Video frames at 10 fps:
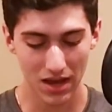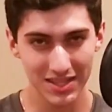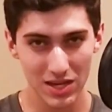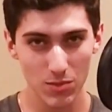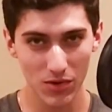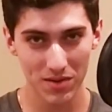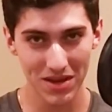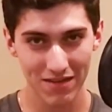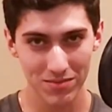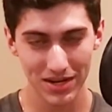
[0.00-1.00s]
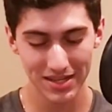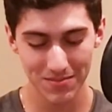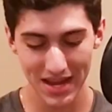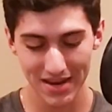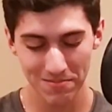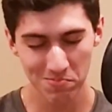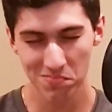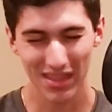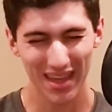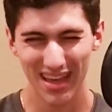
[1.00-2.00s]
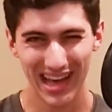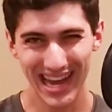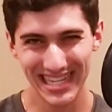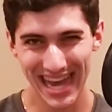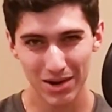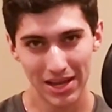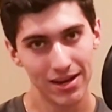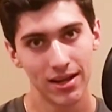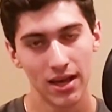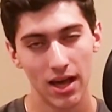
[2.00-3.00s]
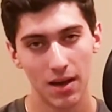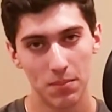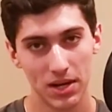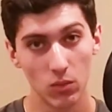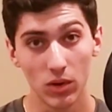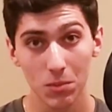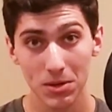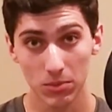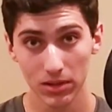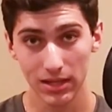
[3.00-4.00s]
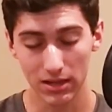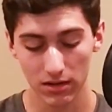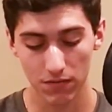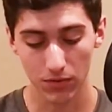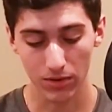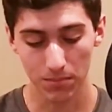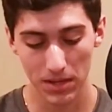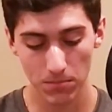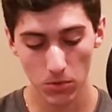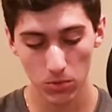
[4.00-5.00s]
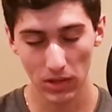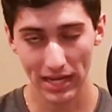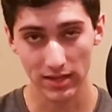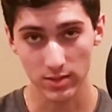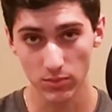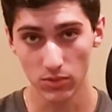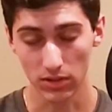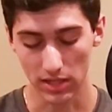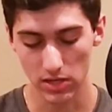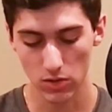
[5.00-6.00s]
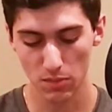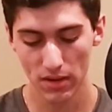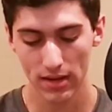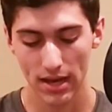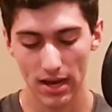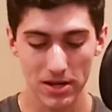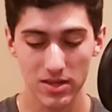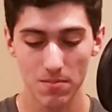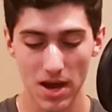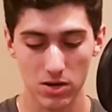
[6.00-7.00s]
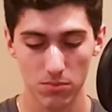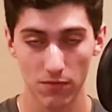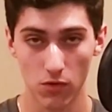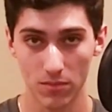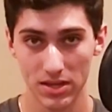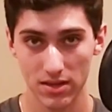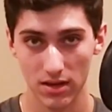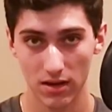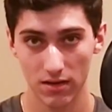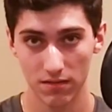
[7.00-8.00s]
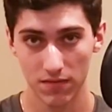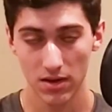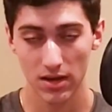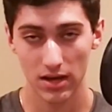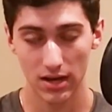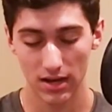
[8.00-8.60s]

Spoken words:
is this cube going to be everybody's main? I doubt it, but it will be really good for people who like a smoother cube. It brings the modern performance of